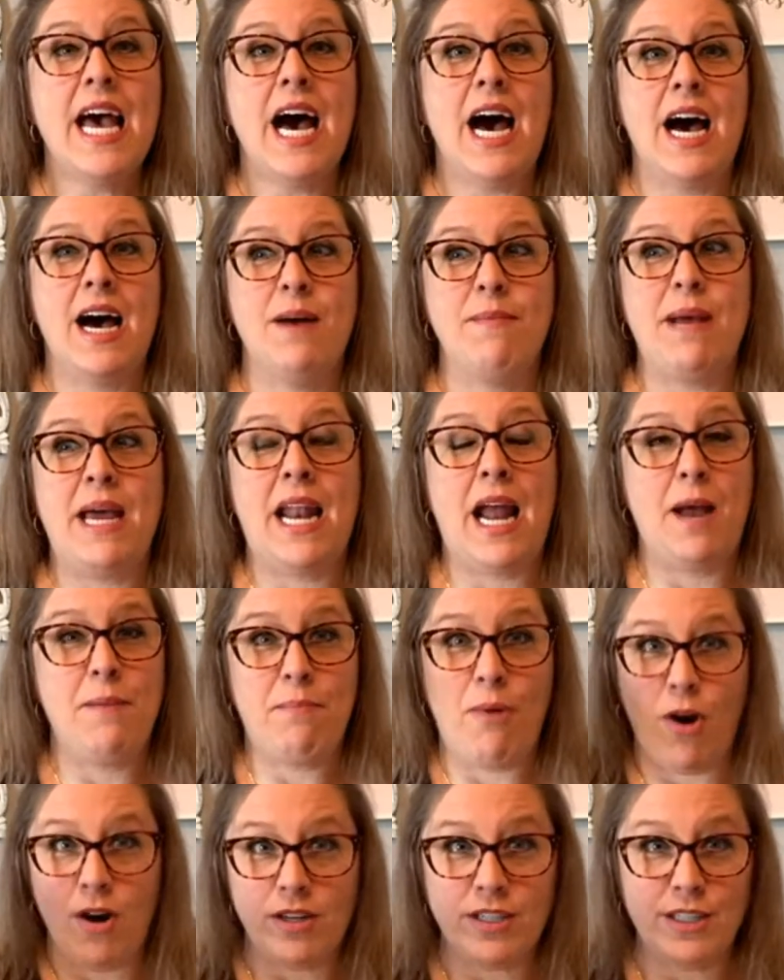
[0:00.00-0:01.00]
um, and I
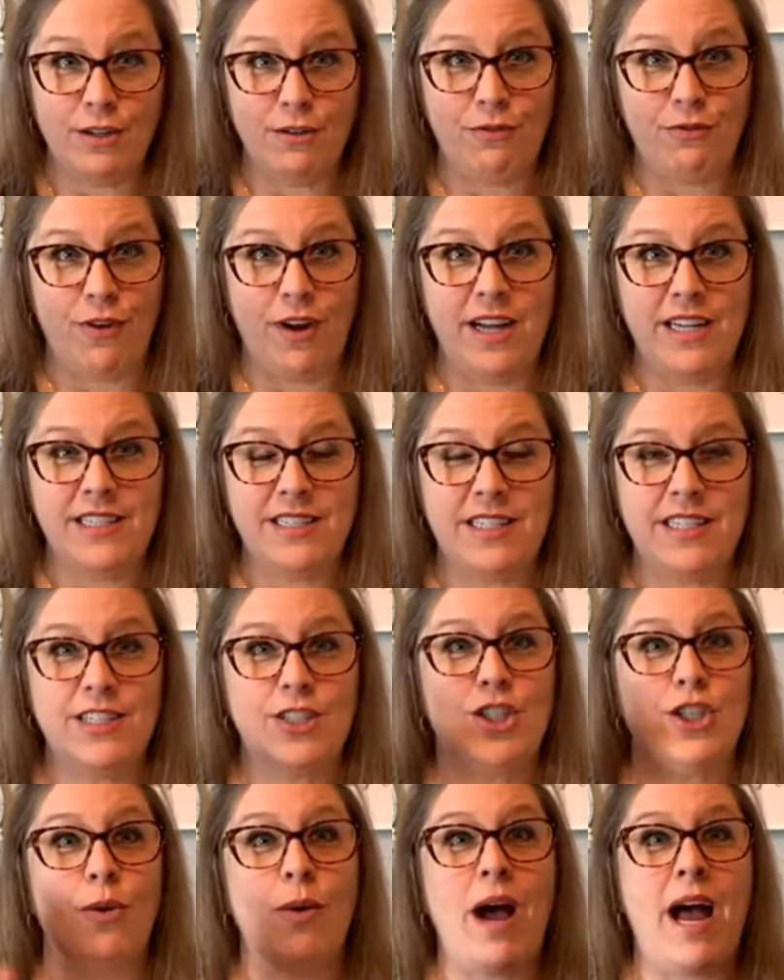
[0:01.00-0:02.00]
parked in front
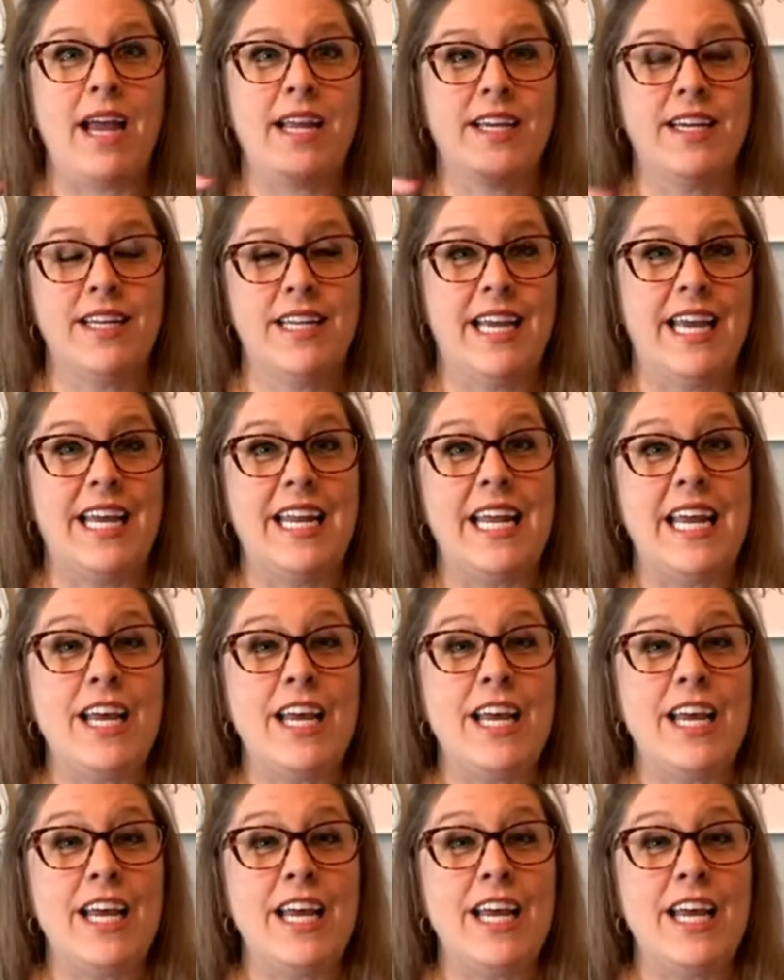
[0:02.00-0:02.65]
so I could get